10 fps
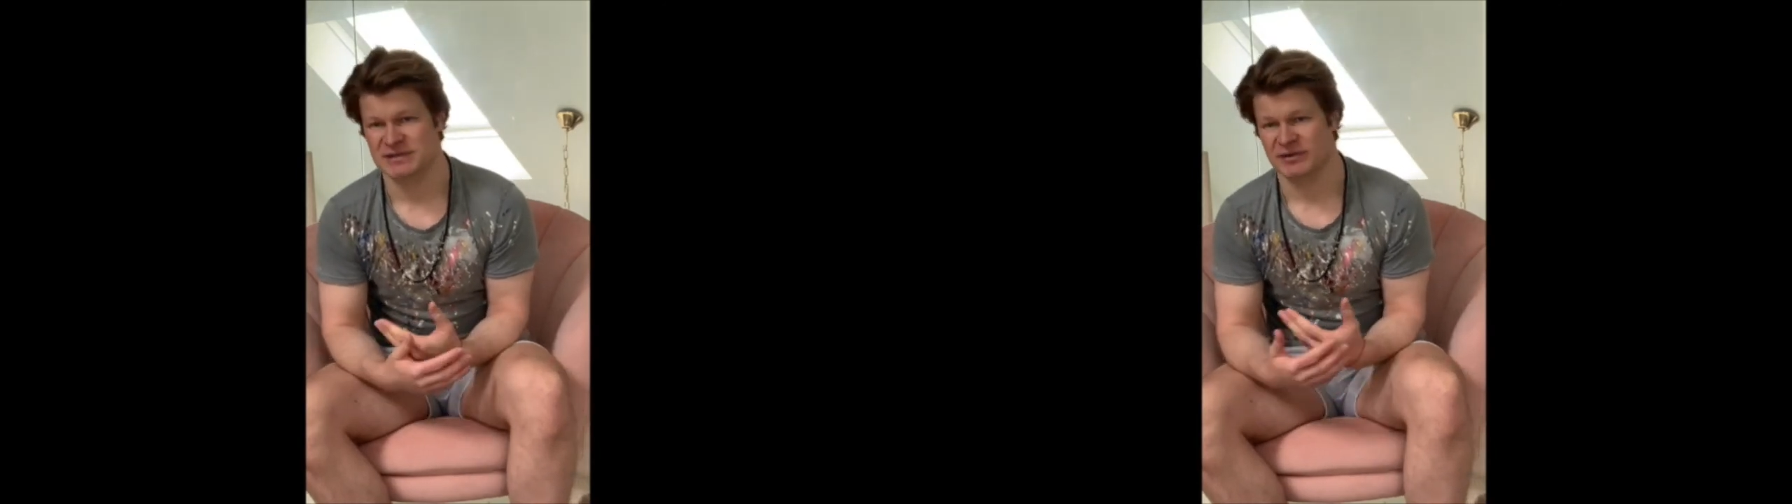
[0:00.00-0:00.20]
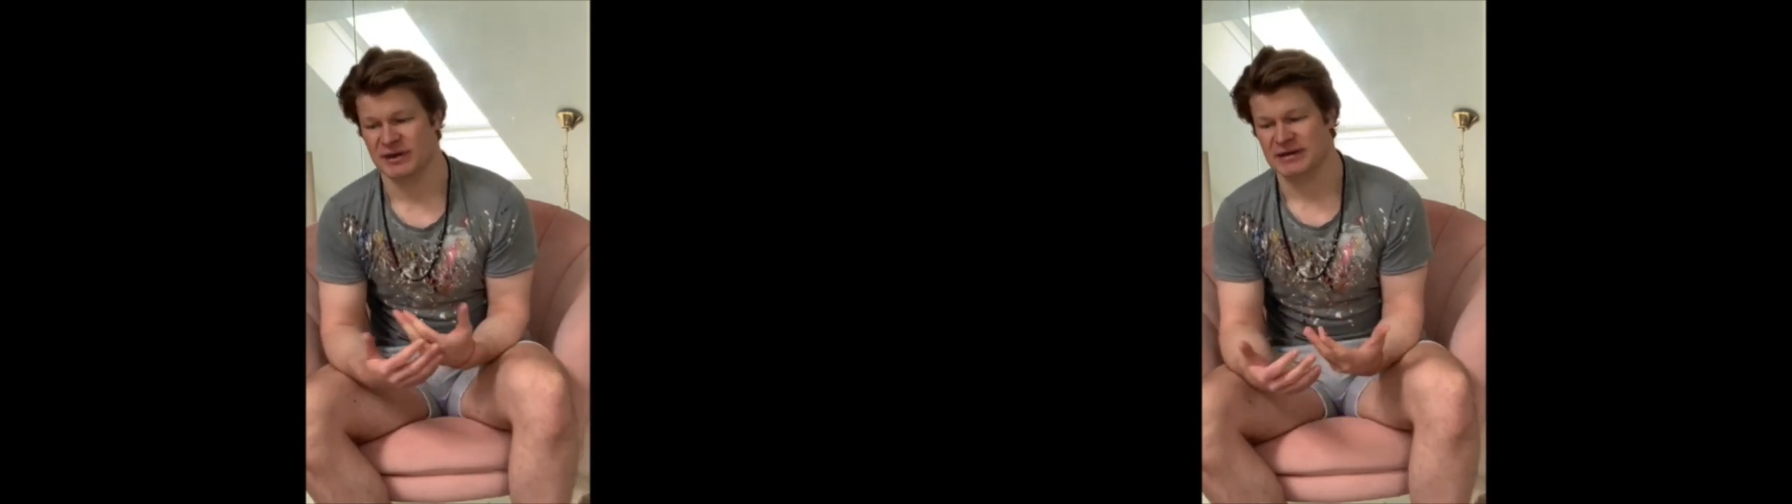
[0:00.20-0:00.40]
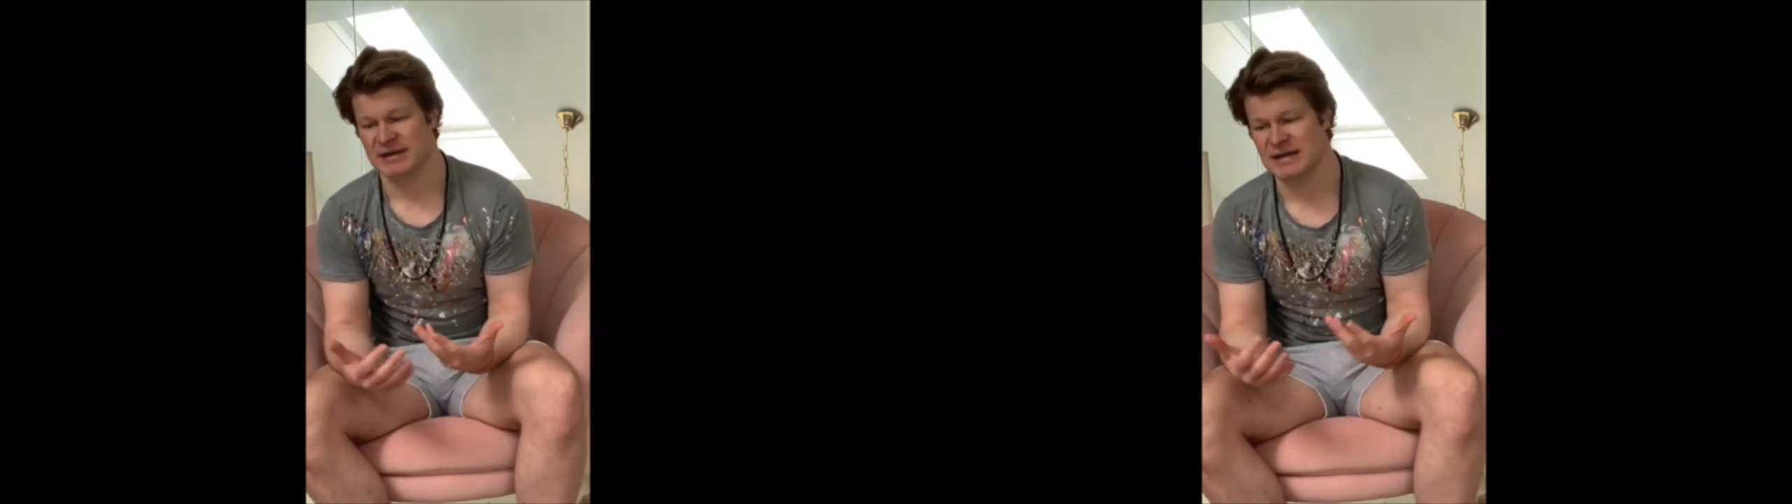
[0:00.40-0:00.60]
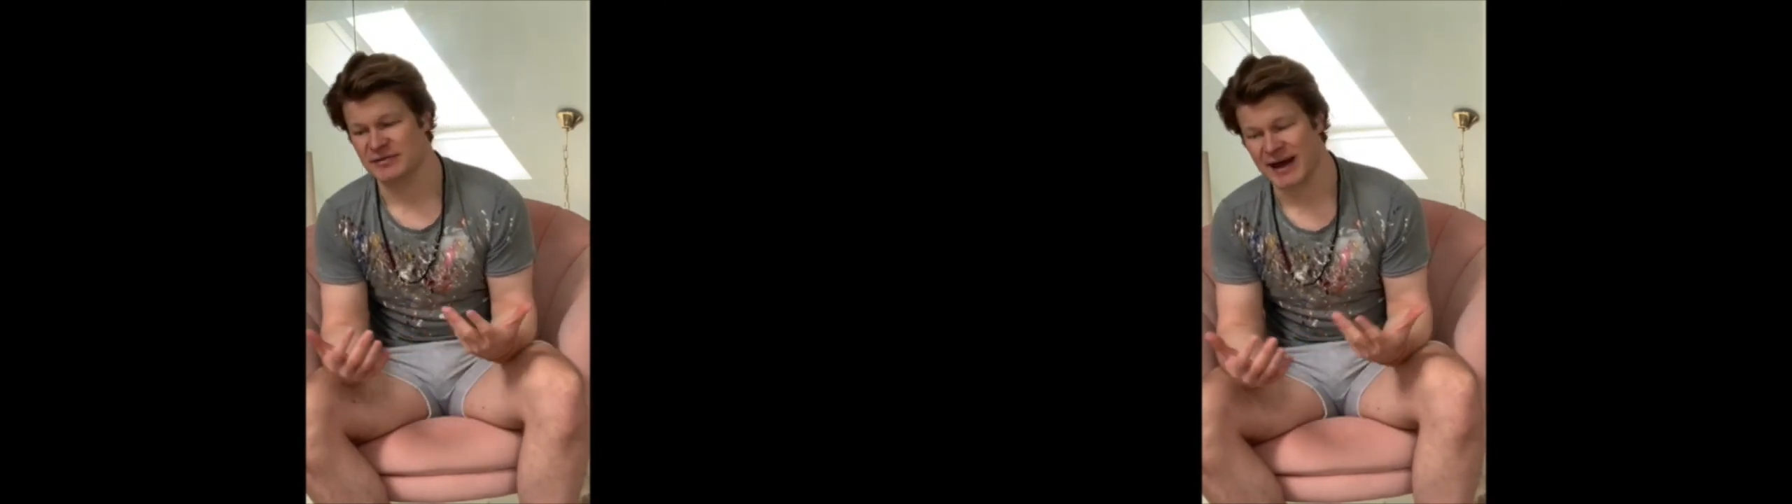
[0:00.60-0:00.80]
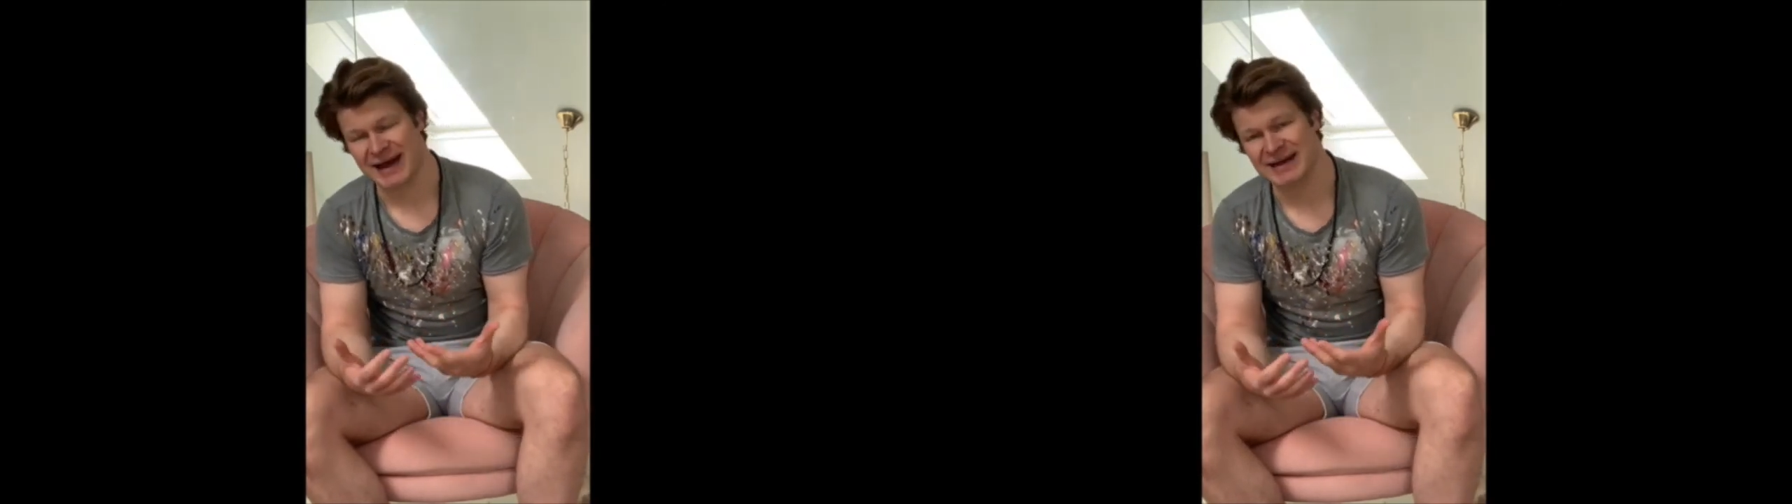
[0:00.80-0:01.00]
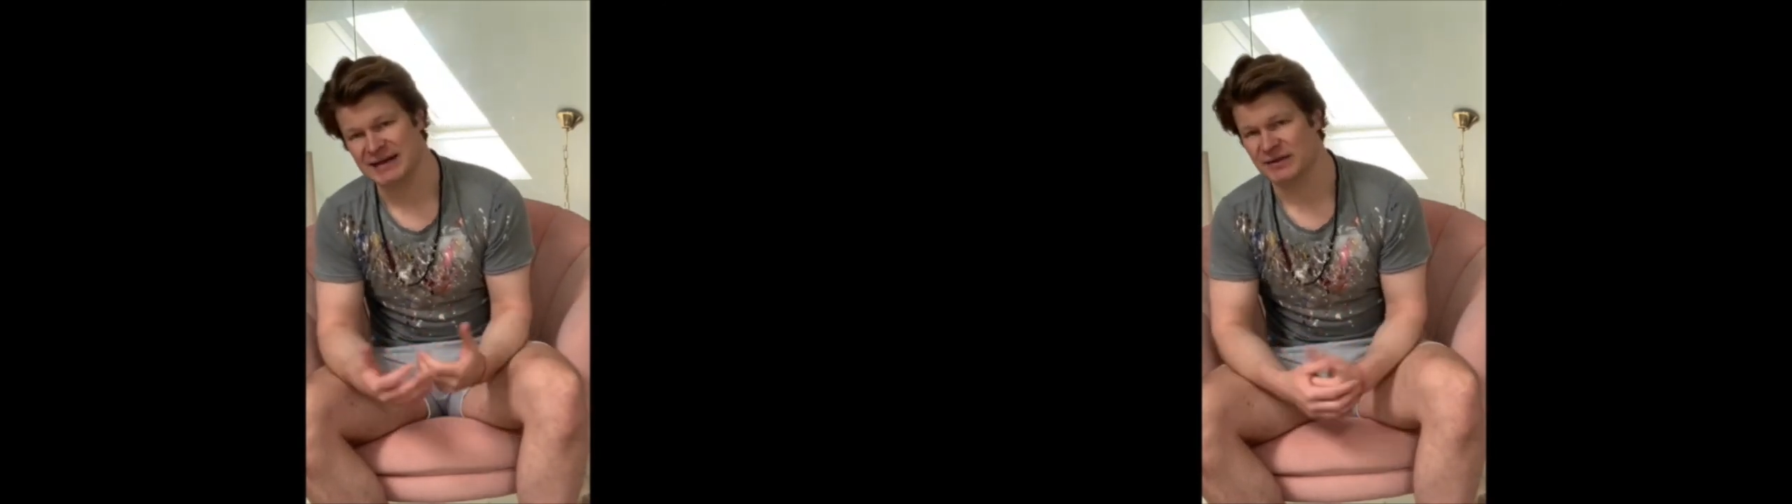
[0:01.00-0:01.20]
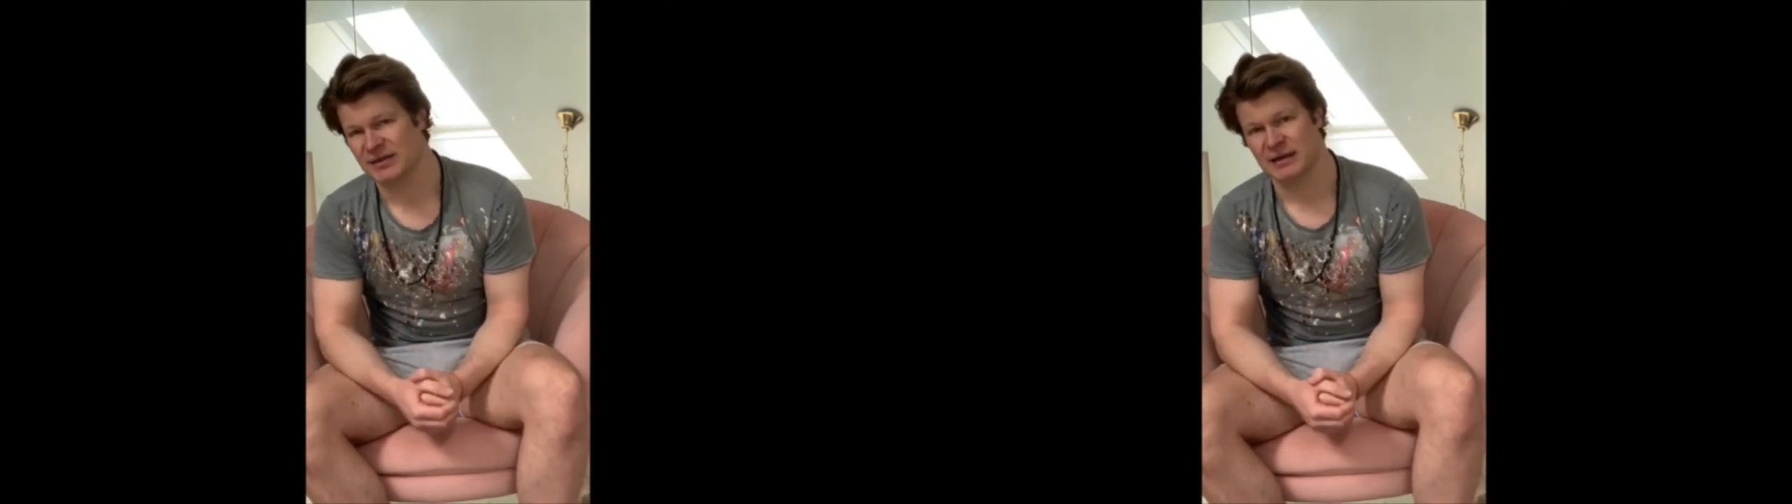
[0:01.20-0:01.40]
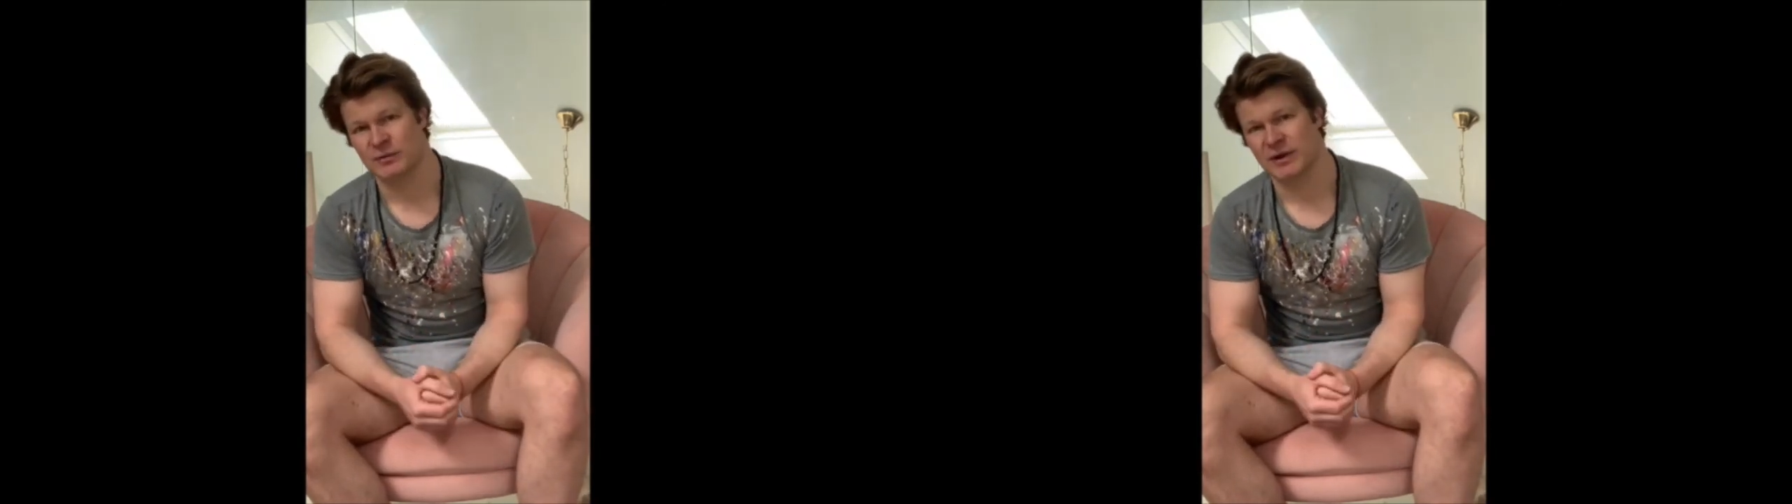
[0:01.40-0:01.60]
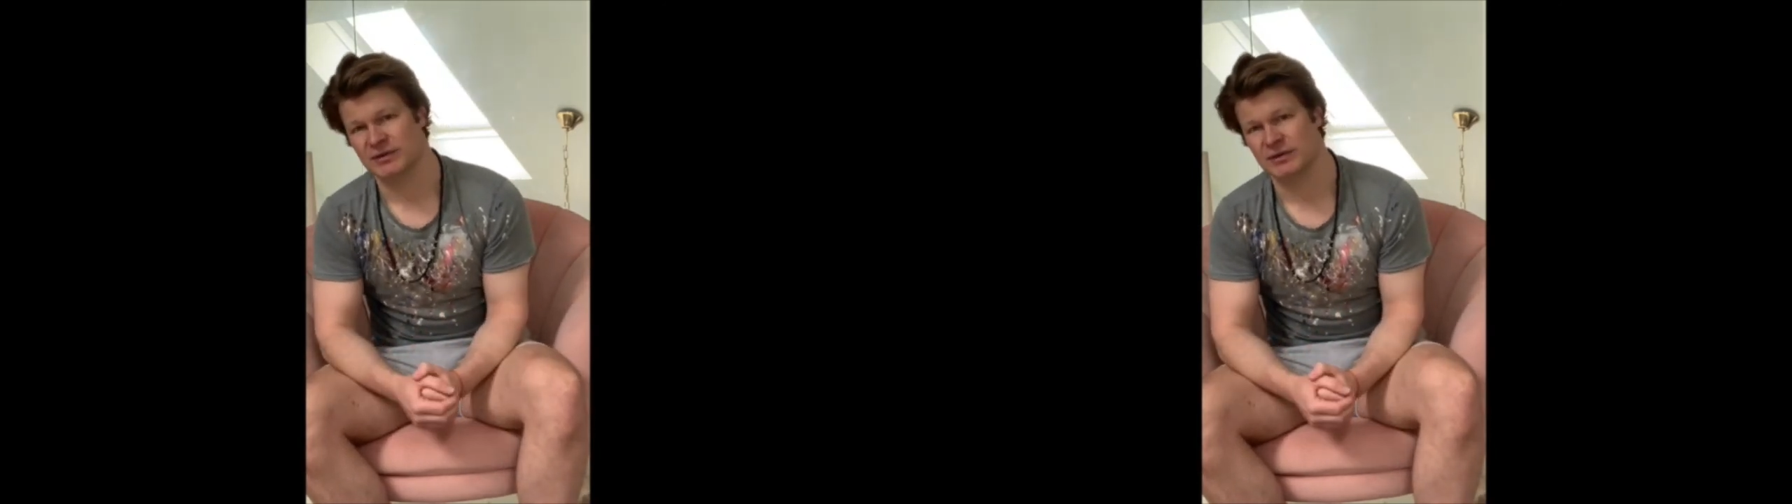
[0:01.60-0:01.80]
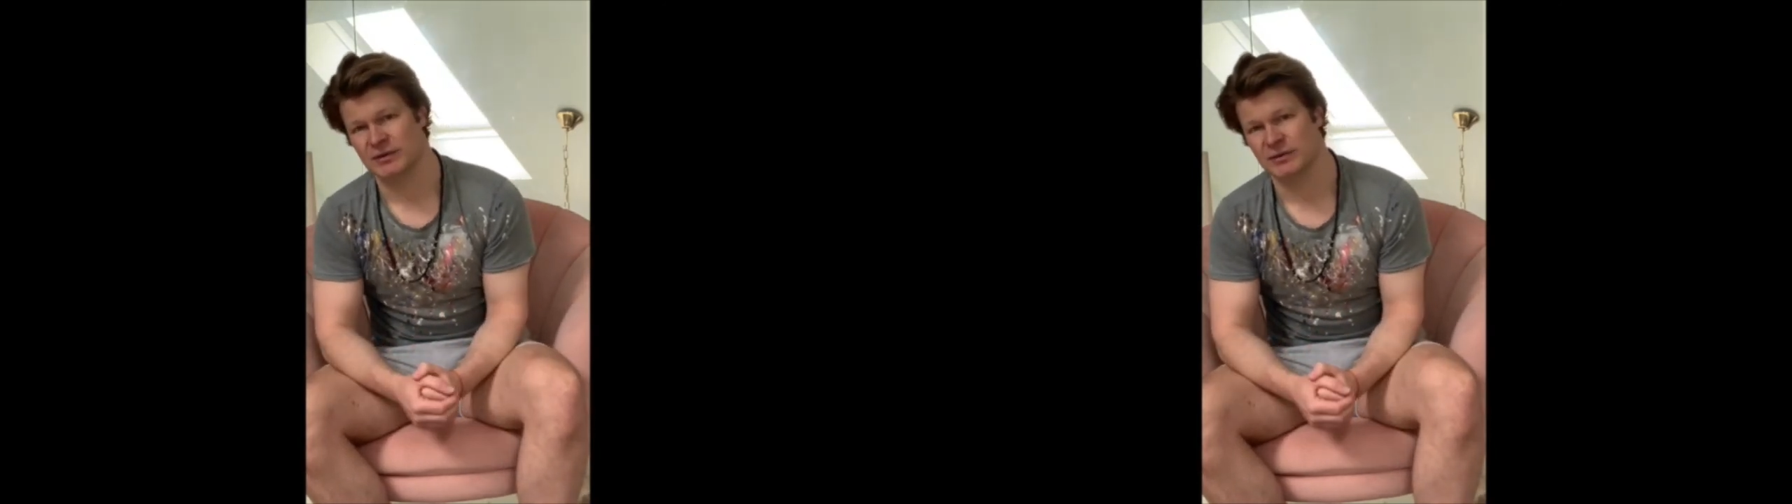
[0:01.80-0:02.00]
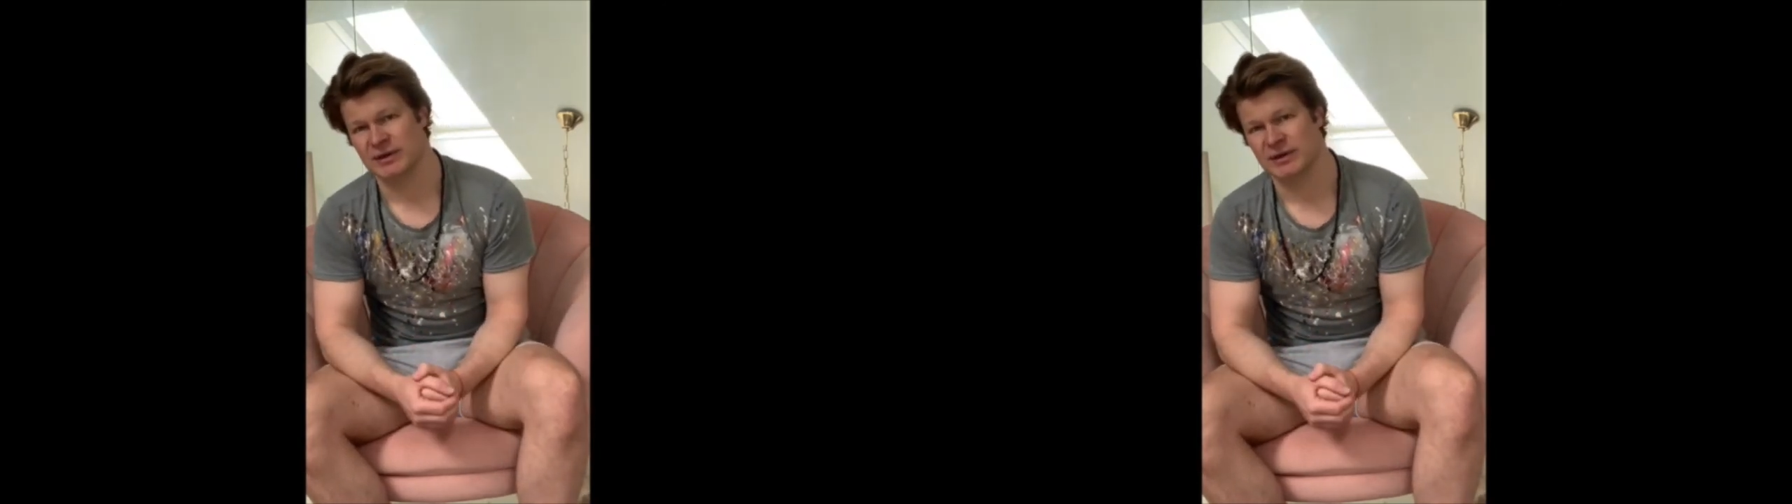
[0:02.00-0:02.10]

if I could leave anything with you,